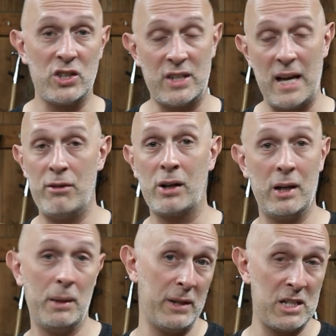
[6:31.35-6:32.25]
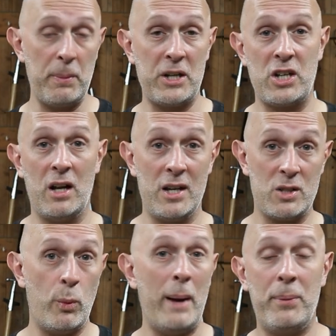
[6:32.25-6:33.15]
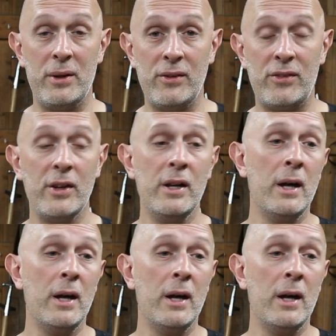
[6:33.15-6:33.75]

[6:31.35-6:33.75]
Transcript: there are going to be specialized weapons,